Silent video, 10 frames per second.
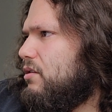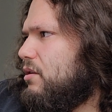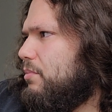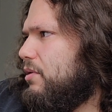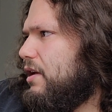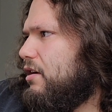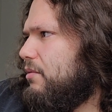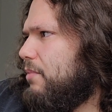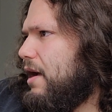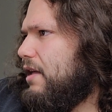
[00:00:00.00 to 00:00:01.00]
The player
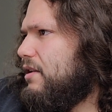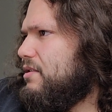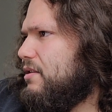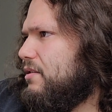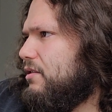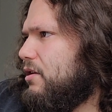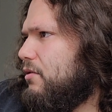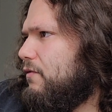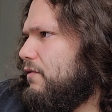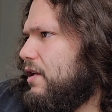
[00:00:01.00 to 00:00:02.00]
pilots a
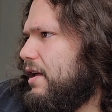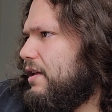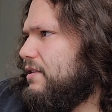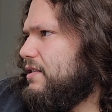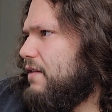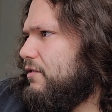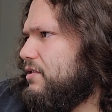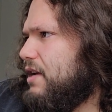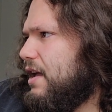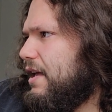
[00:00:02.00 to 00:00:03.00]
low-flying Sky
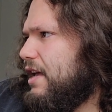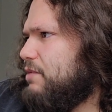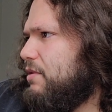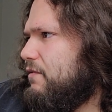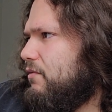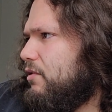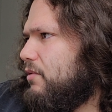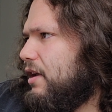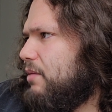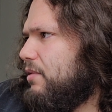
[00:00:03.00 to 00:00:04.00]

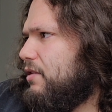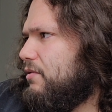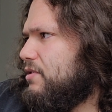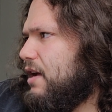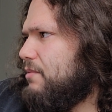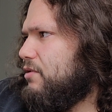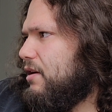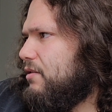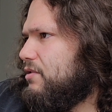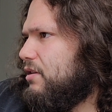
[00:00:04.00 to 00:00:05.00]
XP-41 airplane through a time
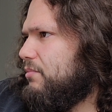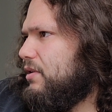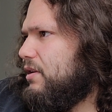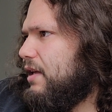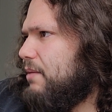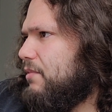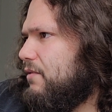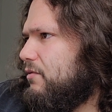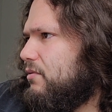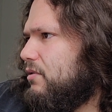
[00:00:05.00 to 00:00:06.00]
trial to complete a game
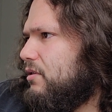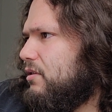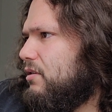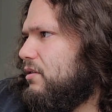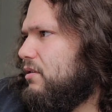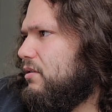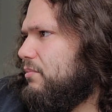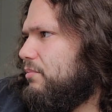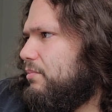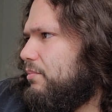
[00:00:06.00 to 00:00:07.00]
level.
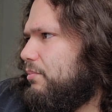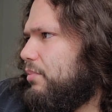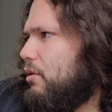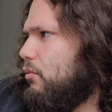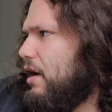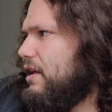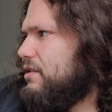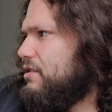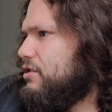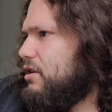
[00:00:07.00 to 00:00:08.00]
But why
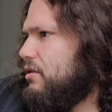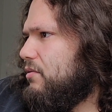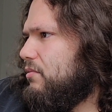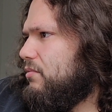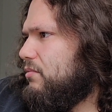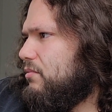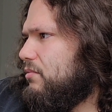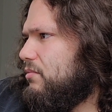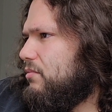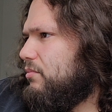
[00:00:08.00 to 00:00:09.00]
does it show?
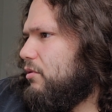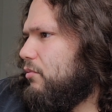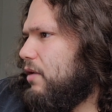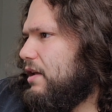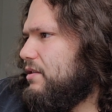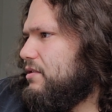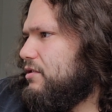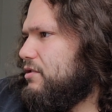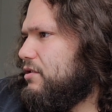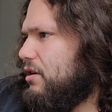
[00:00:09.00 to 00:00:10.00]
But why does it
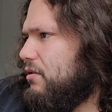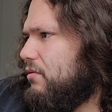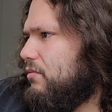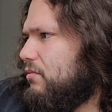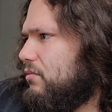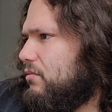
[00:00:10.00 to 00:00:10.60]
show?